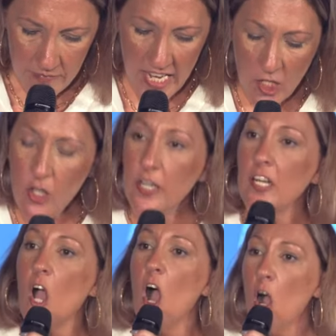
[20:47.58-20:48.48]
They
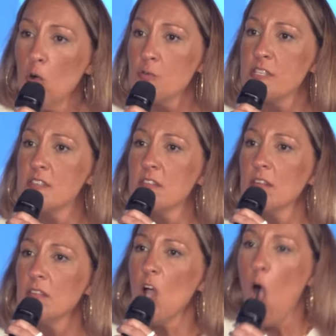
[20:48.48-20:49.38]
couldn't host
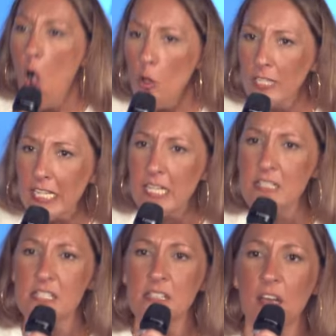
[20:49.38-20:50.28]
the
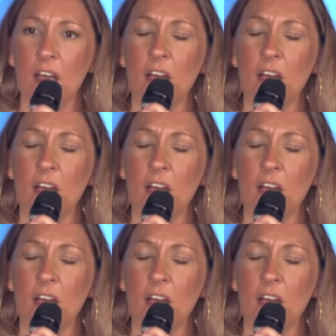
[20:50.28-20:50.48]
holiness